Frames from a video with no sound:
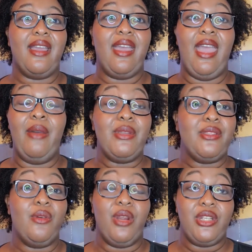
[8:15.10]
It was
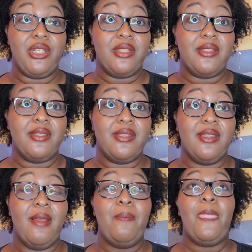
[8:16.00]
gorgeous.
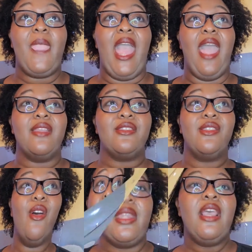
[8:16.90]
And
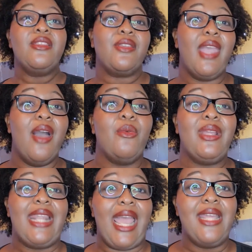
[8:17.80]
so yeah, we
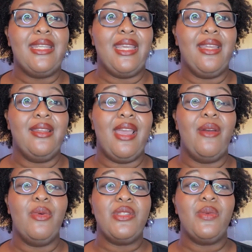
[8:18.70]
landed,
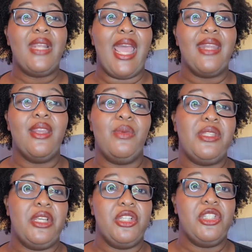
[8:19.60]
and once we landed, we
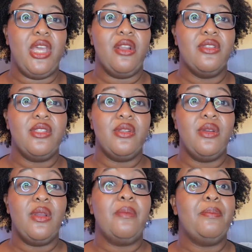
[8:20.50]
took a shuttle
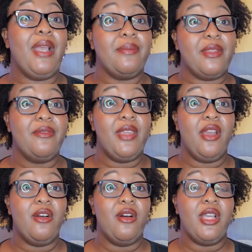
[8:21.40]
to pick up the
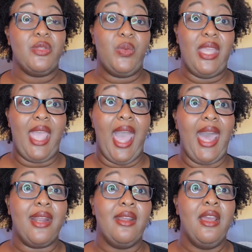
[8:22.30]
vehicle because we
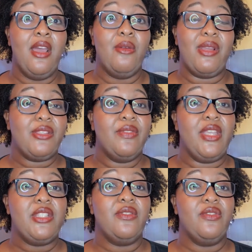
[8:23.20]
had
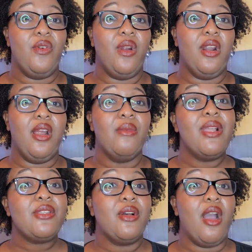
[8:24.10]
reservation for a
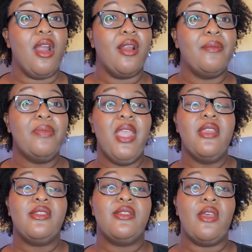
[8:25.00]
rental car.
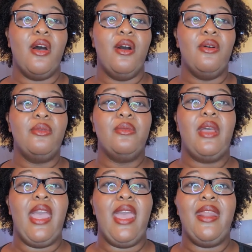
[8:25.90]
So,
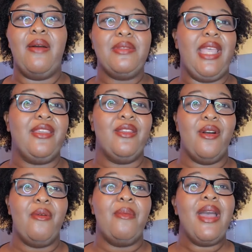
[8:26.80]
and I was like,
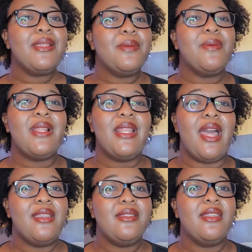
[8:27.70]
my husband really
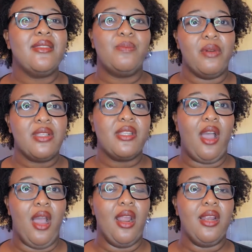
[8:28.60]
likes the sports
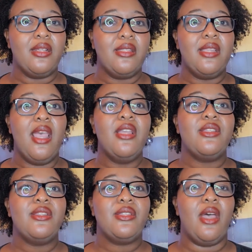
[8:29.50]
cars,
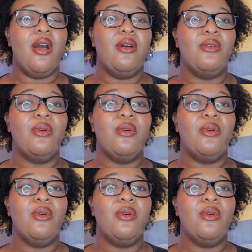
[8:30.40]
so